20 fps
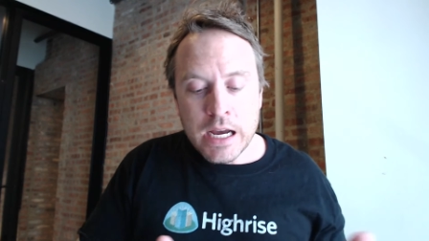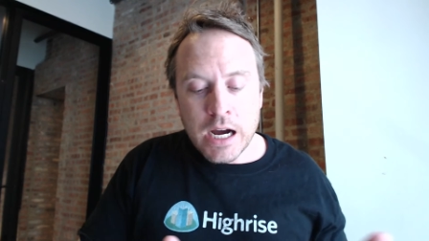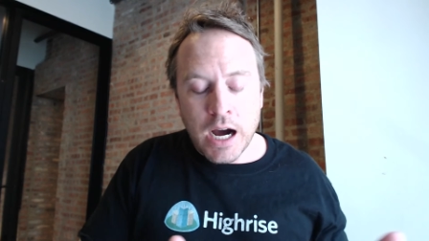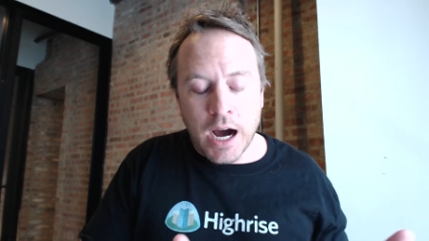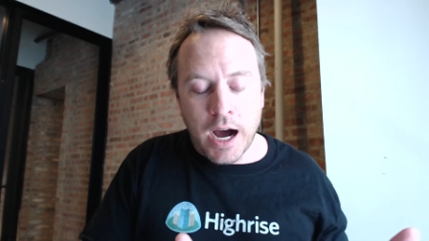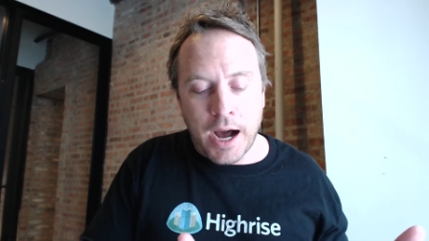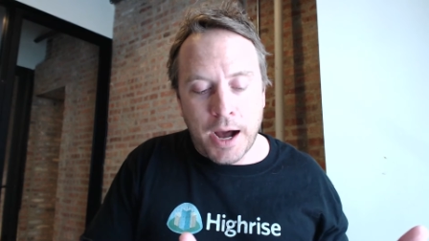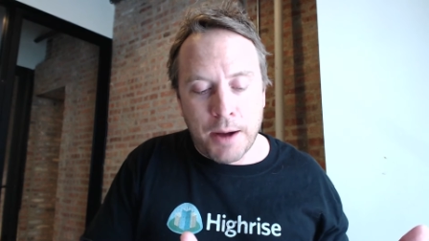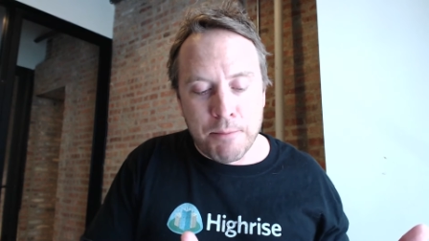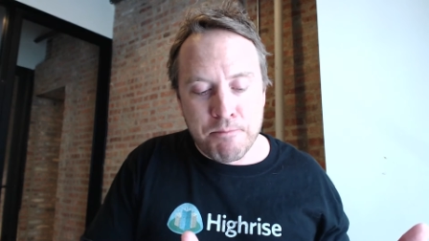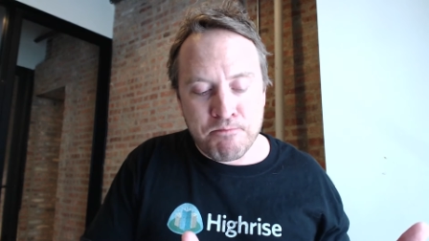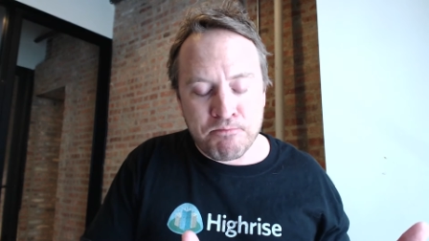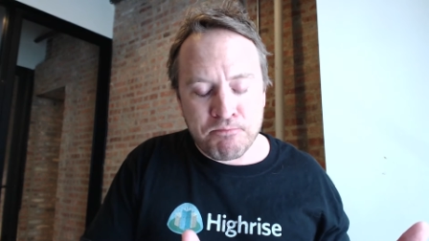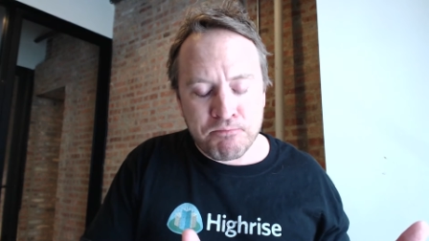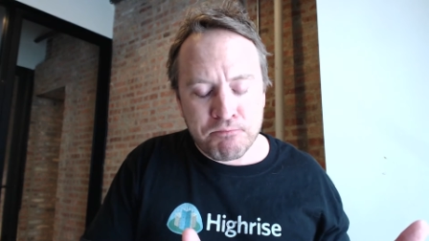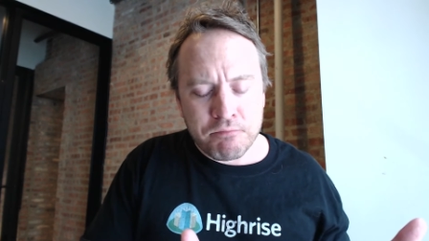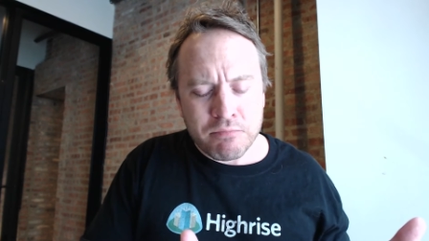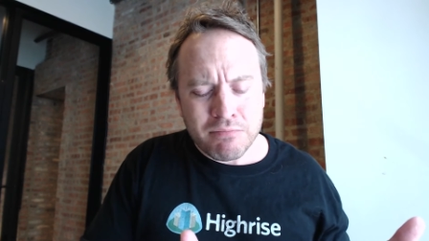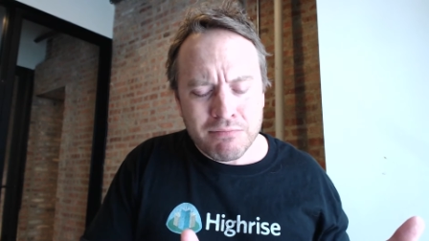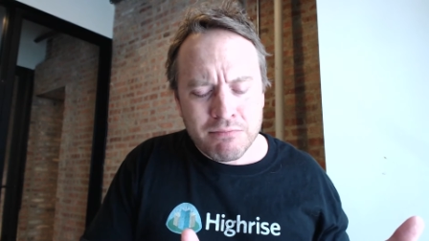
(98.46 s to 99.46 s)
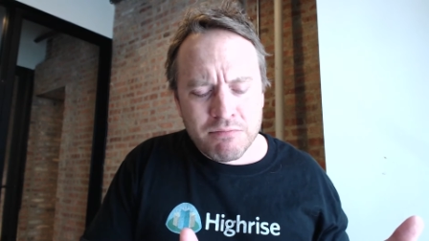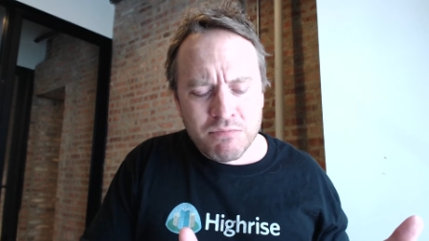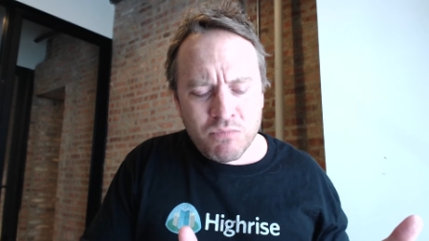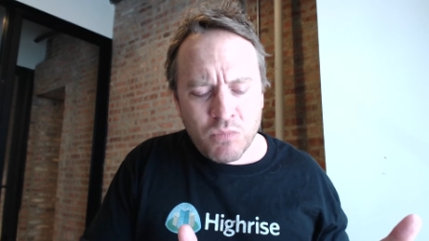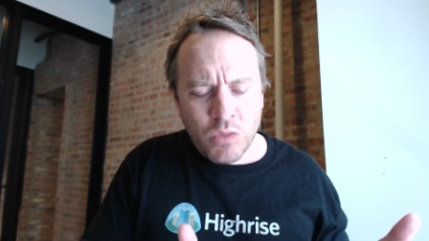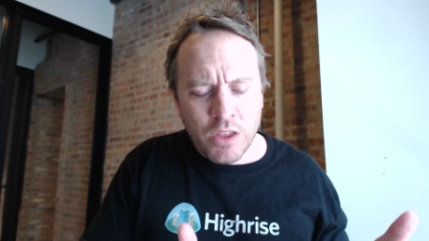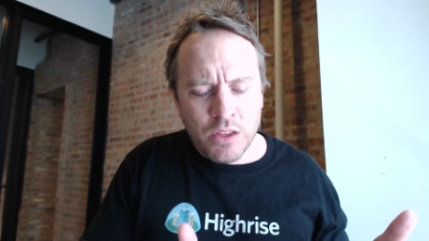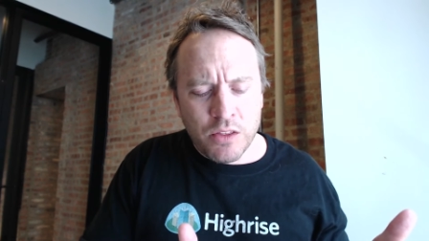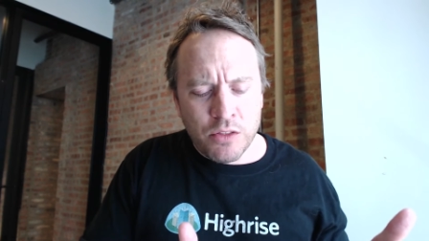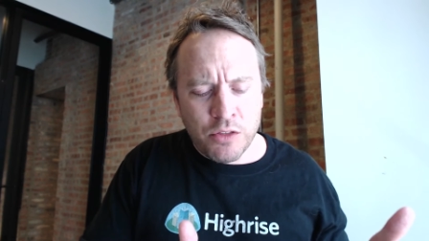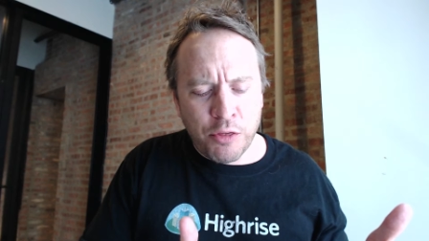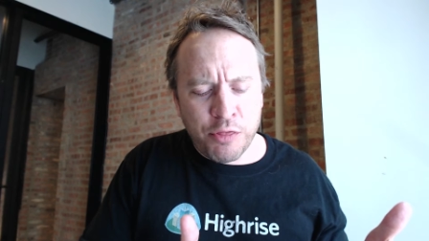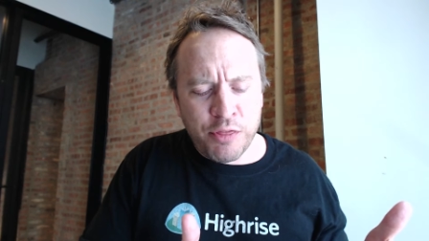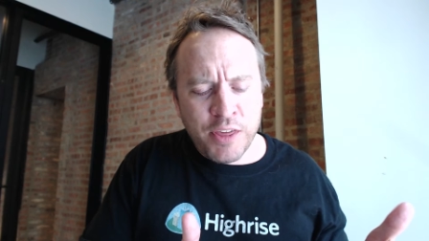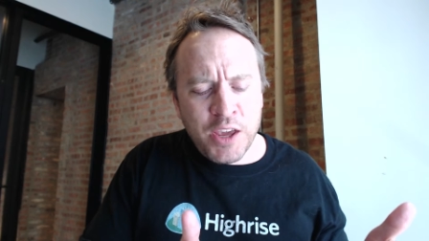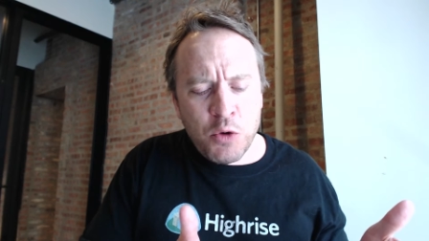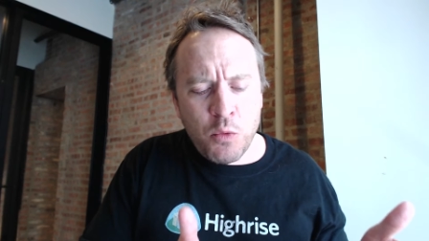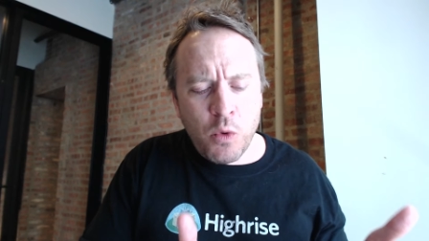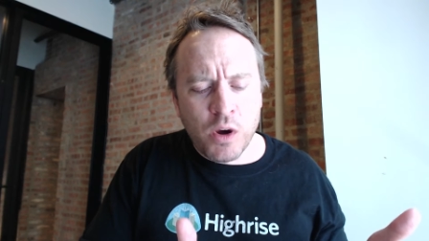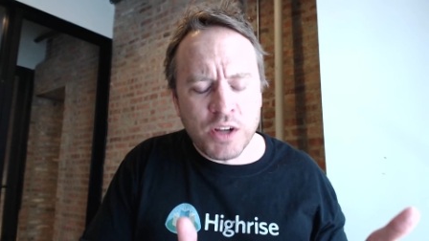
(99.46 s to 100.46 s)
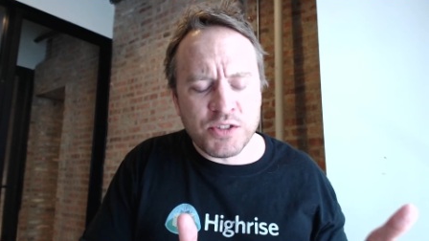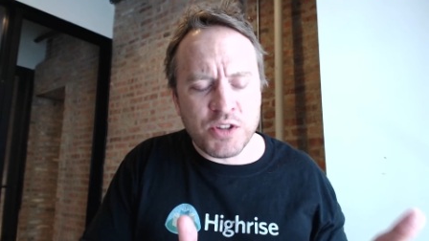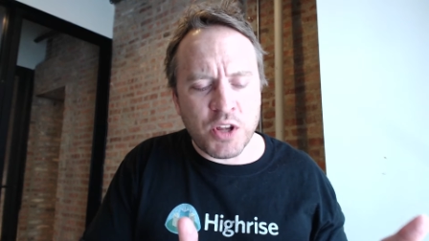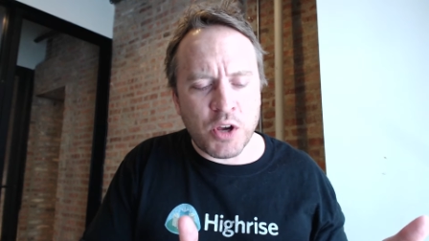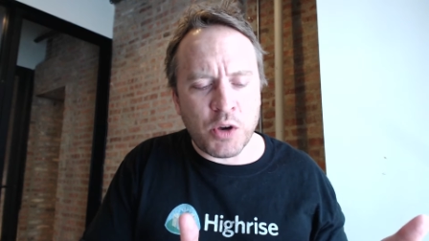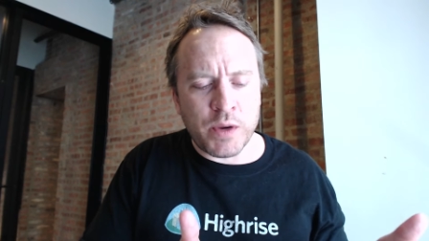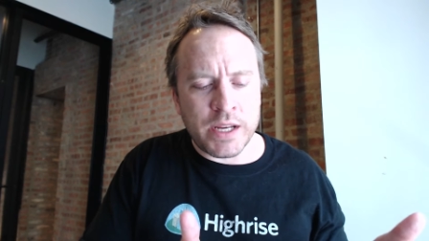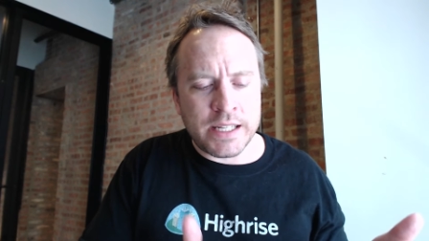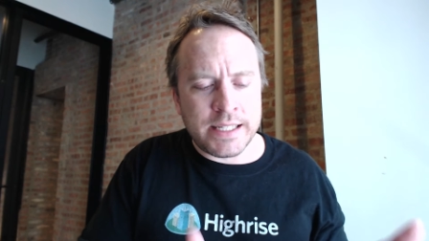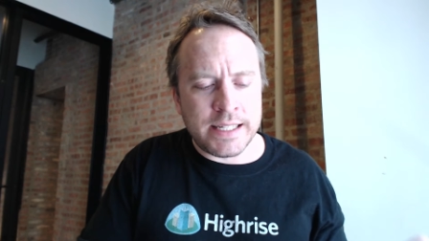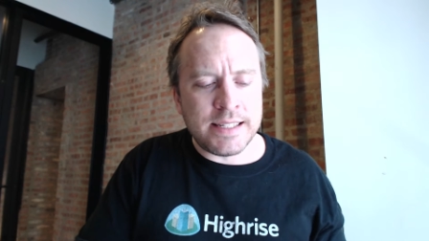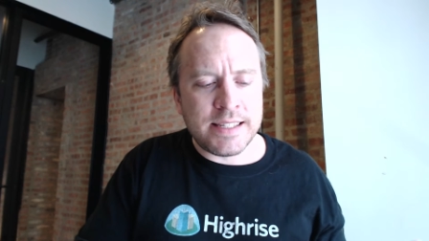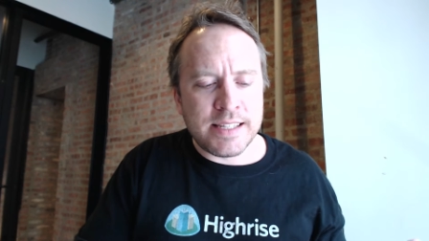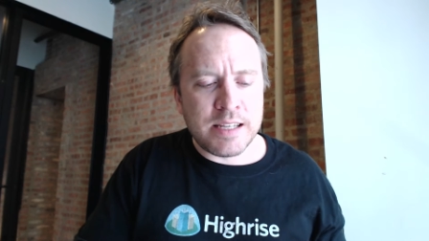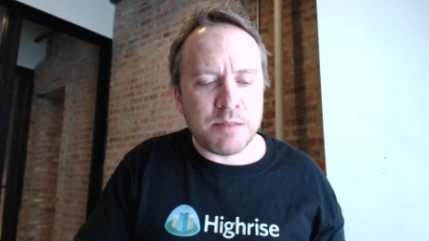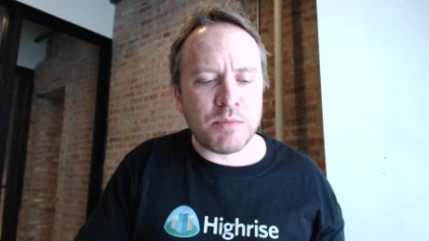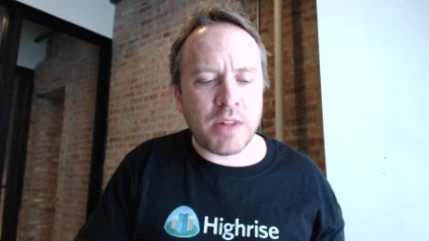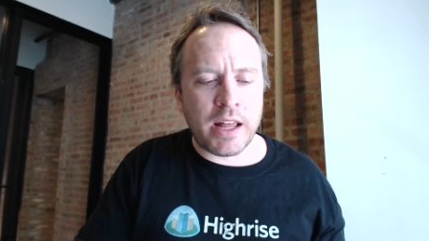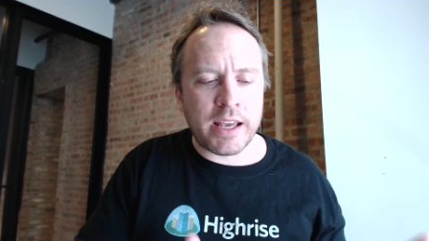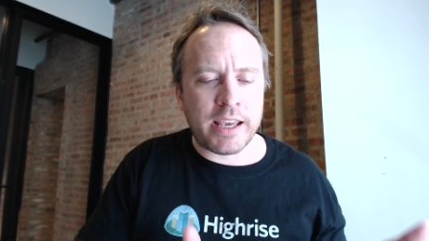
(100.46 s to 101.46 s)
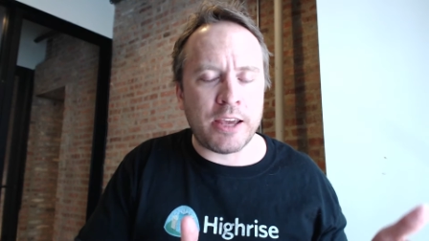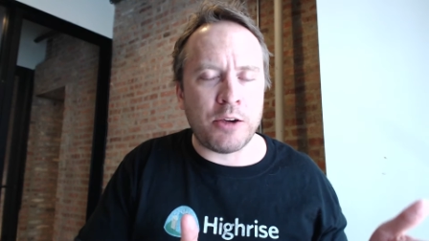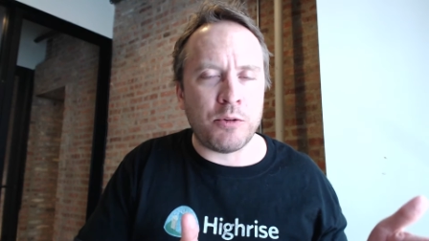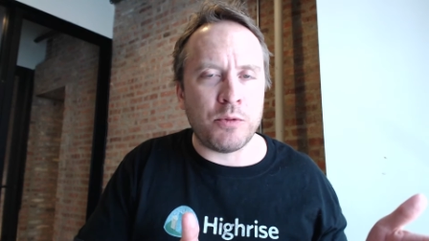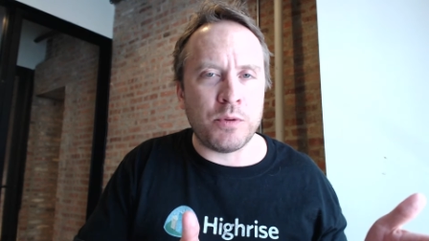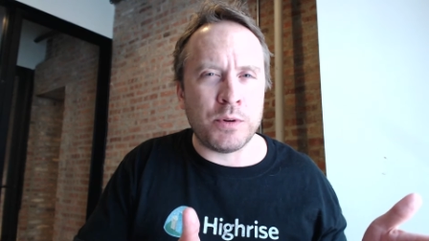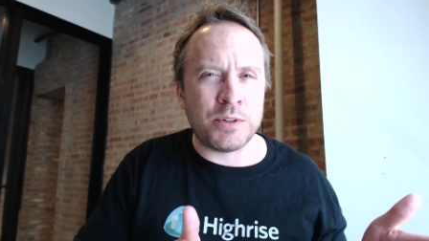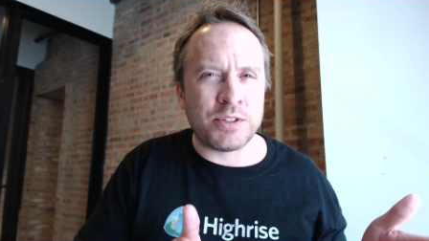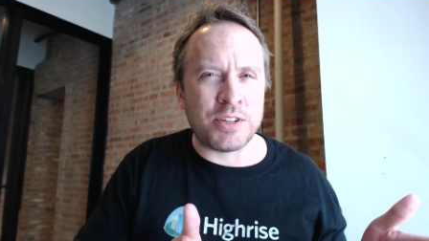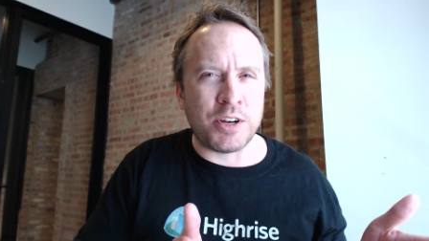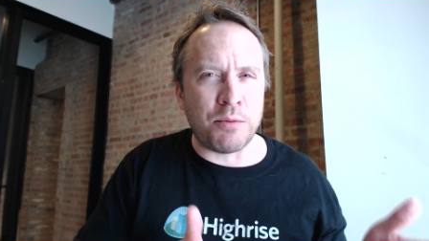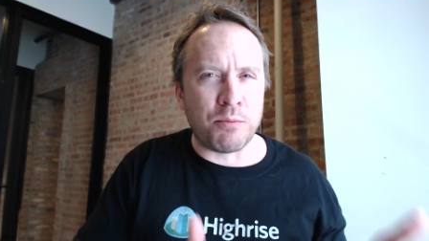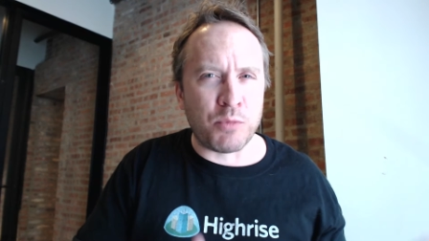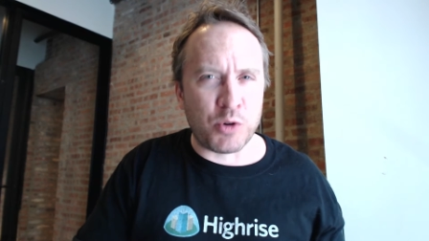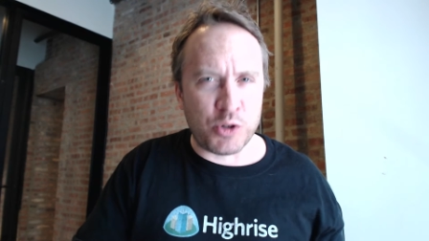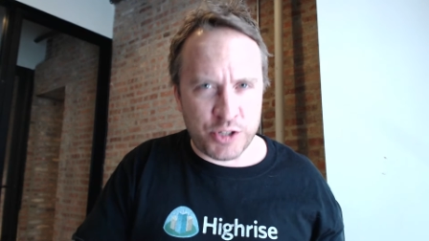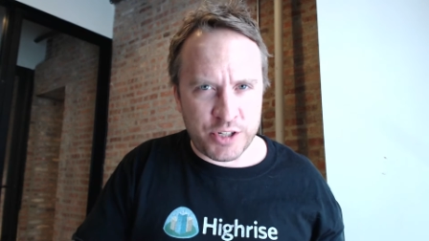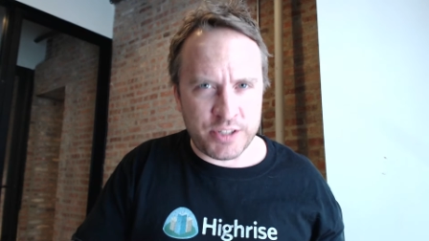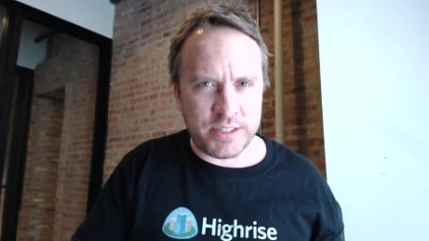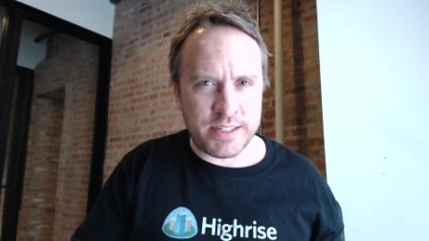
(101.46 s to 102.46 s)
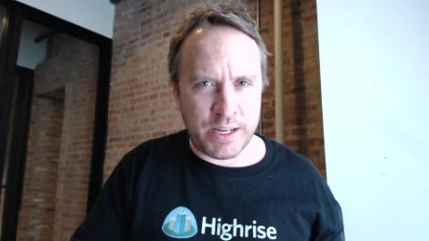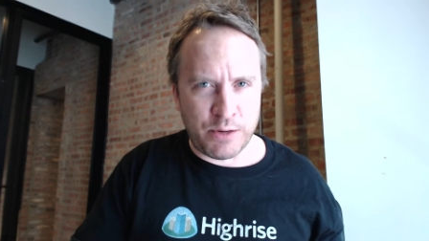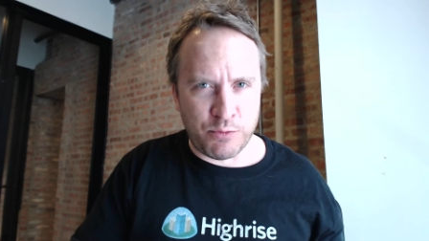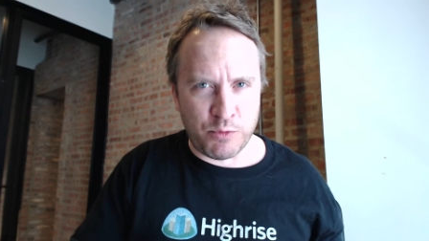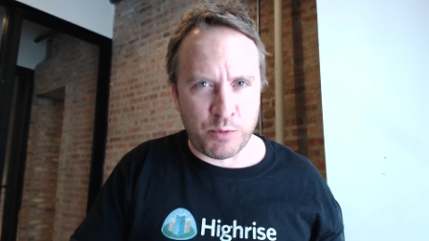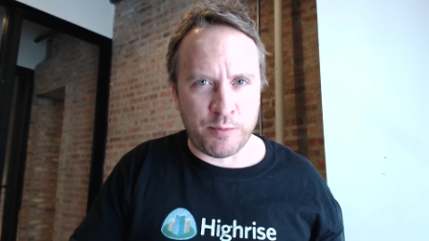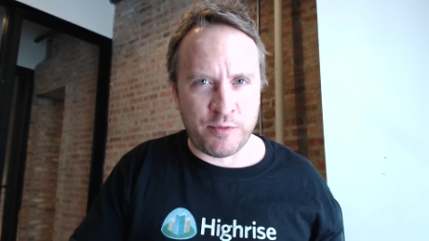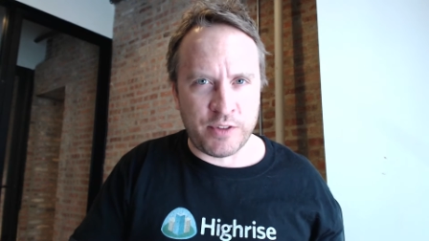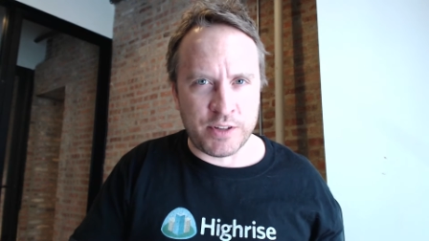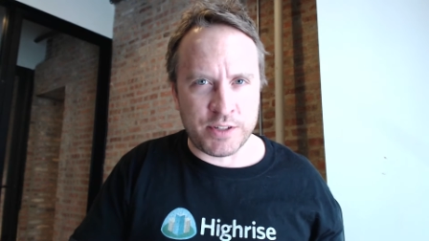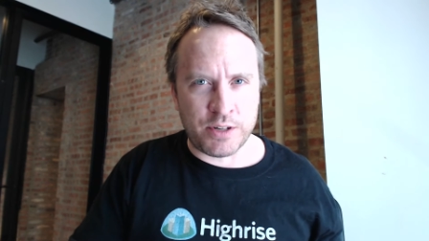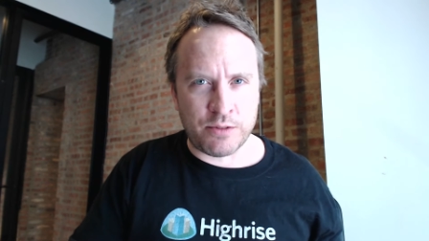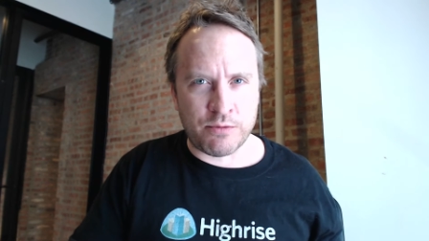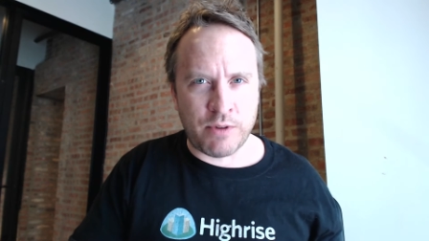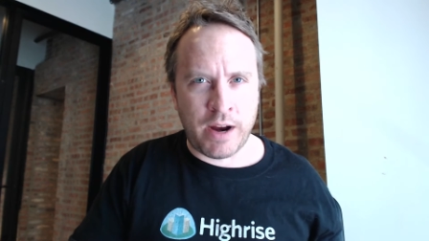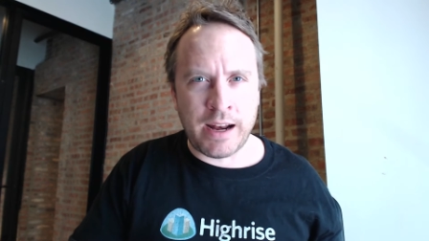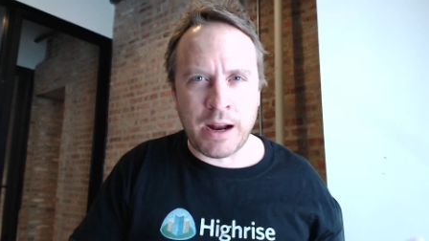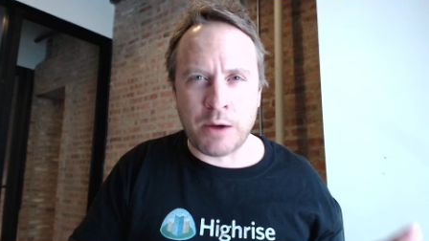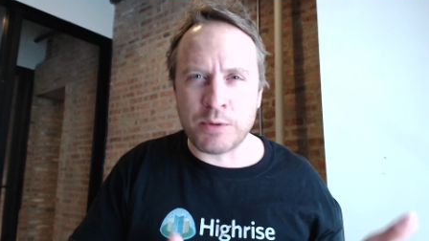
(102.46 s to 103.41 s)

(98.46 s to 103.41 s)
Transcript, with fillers: Um, the thing was, though, it didn't seem like it was an emergency room visit, right?